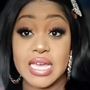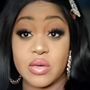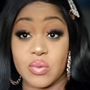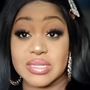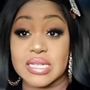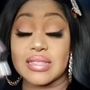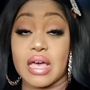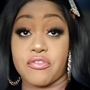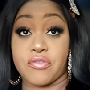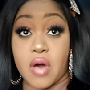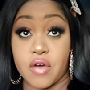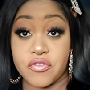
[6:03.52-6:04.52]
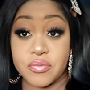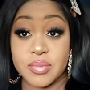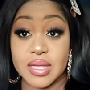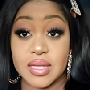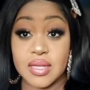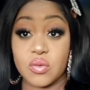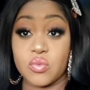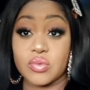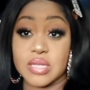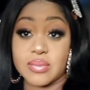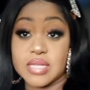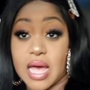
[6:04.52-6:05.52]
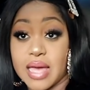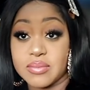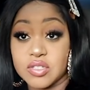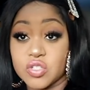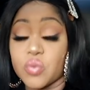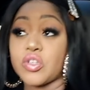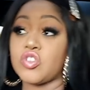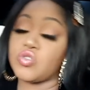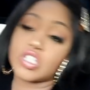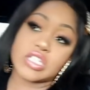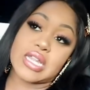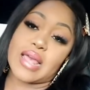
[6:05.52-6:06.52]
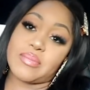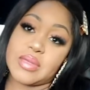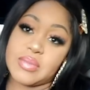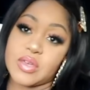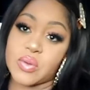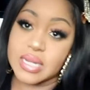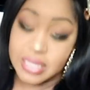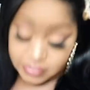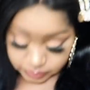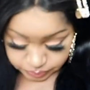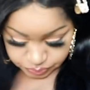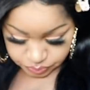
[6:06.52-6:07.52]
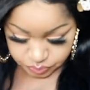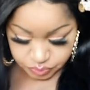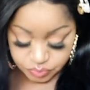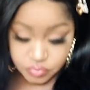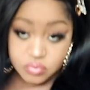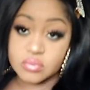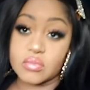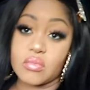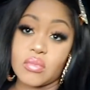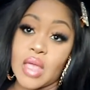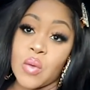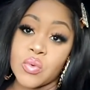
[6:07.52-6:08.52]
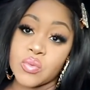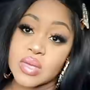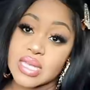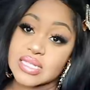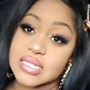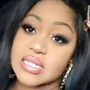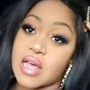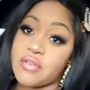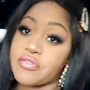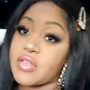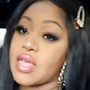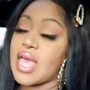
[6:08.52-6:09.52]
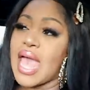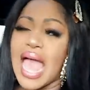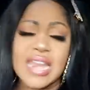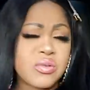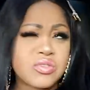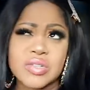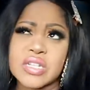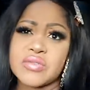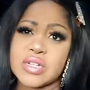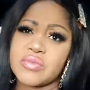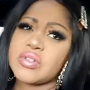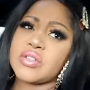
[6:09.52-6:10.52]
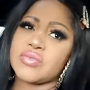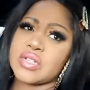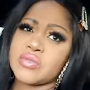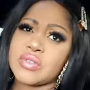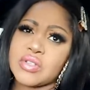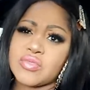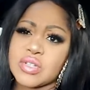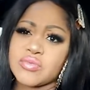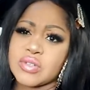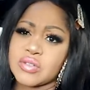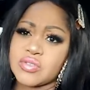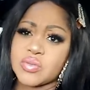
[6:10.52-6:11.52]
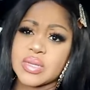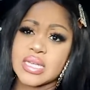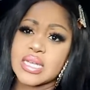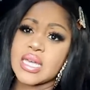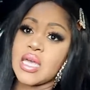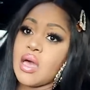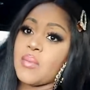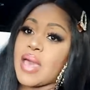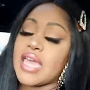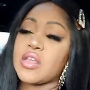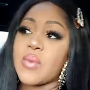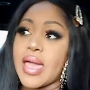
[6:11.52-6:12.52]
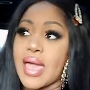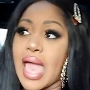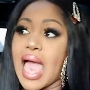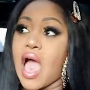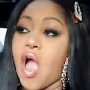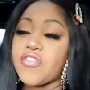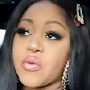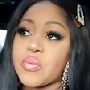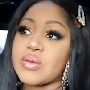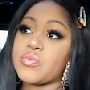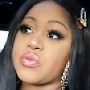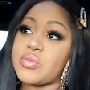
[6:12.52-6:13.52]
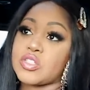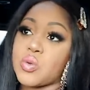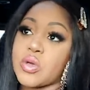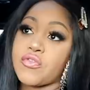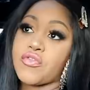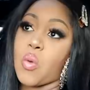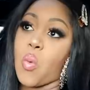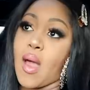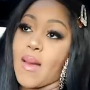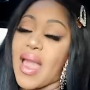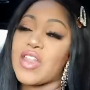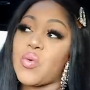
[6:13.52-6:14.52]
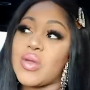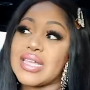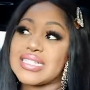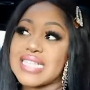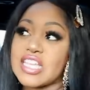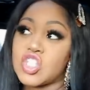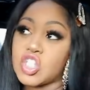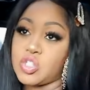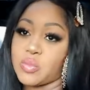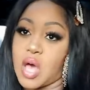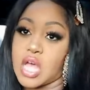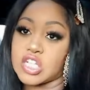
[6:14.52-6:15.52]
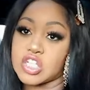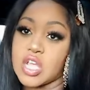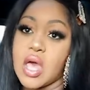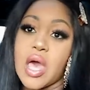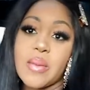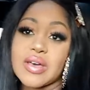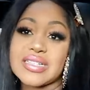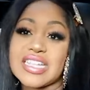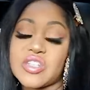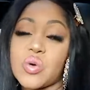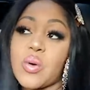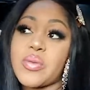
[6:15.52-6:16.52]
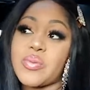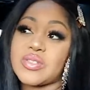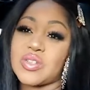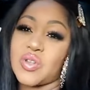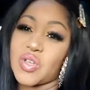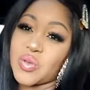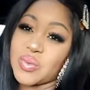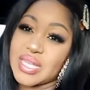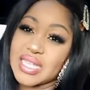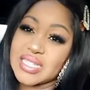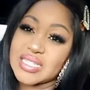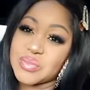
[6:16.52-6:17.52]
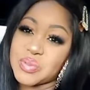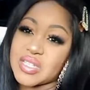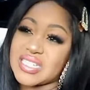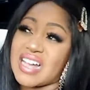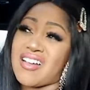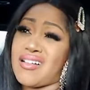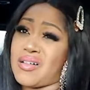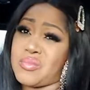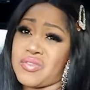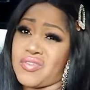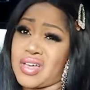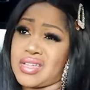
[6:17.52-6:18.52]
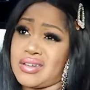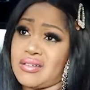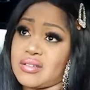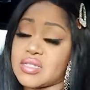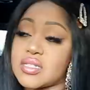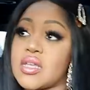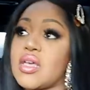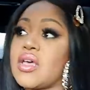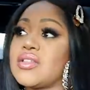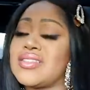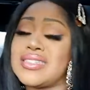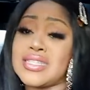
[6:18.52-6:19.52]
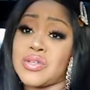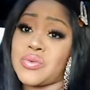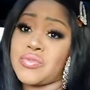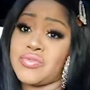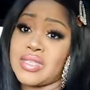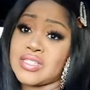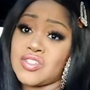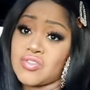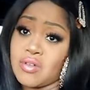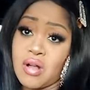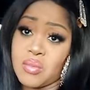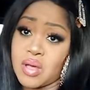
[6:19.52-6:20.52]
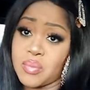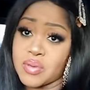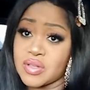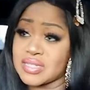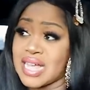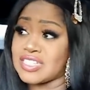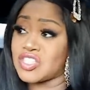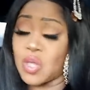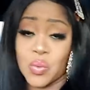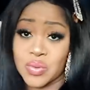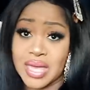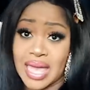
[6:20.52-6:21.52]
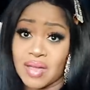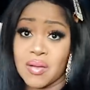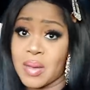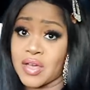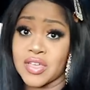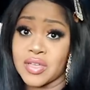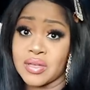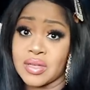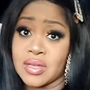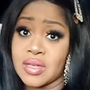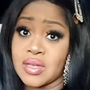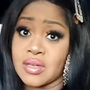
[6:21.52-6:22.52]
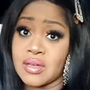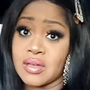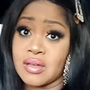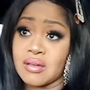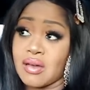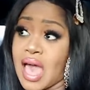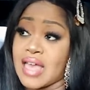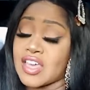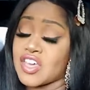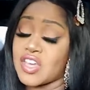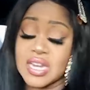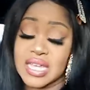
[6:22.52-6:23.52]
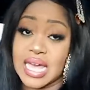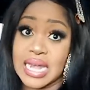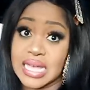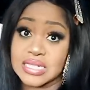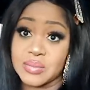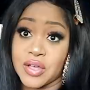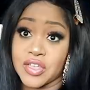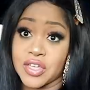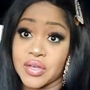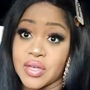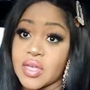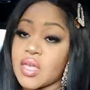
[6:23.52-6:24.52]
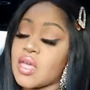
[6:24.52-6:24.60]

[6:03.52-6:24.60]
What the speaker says: He wasn't that far from me sometimes, so you just, like, meet me quickly. And we would kiss and stuff. And it was really, really, really, really, really, really, really sweet. But anyway, after we've been talking for a while, I don't want to say too much because I don't want people to clock who it is, because I can't be fucking asked to deal with this drama because I don't care about you. I couldn't care less about you.